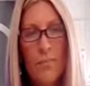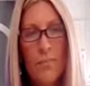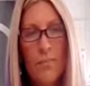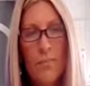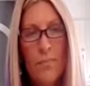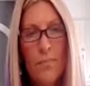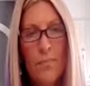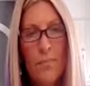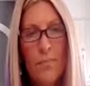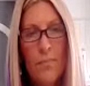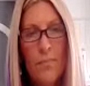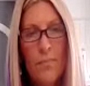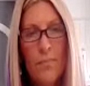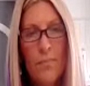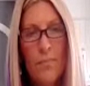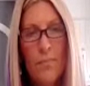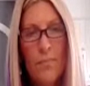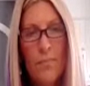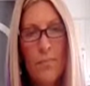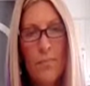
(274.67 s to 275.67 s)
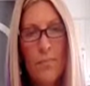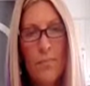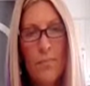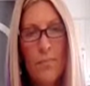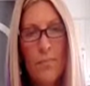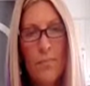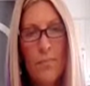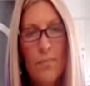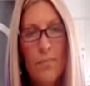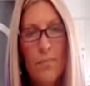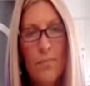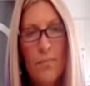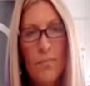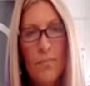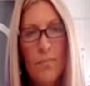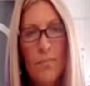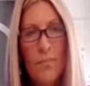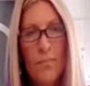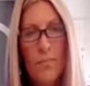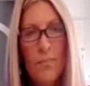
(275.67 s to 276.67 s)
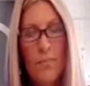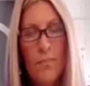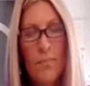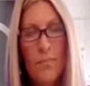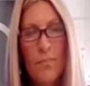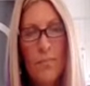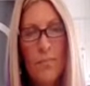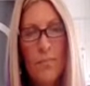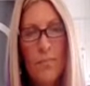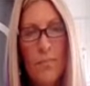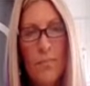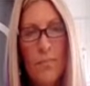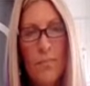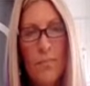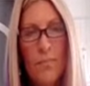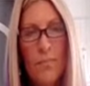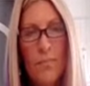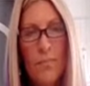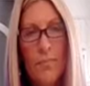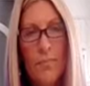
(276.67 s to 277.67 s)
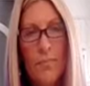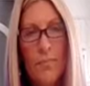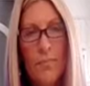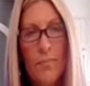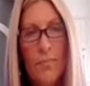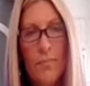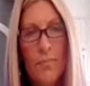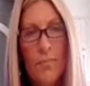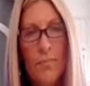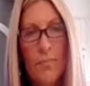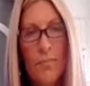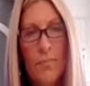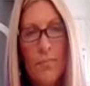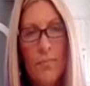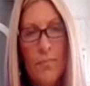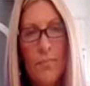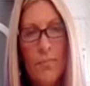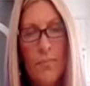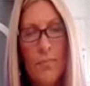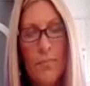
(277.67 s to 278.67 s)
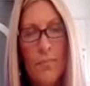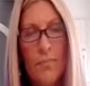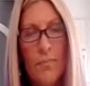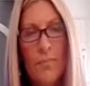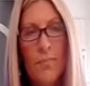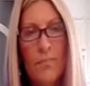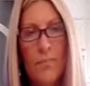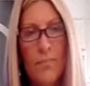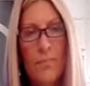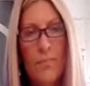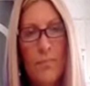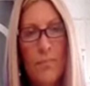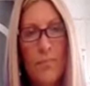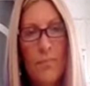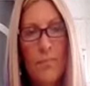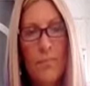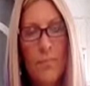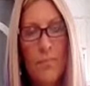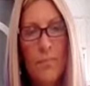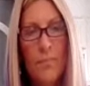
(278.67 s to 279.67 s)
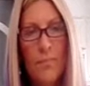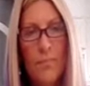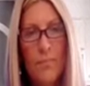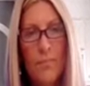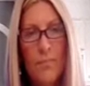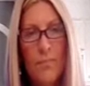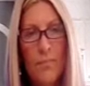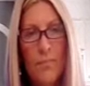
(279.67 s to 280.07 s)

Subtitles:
The person shown says nothing.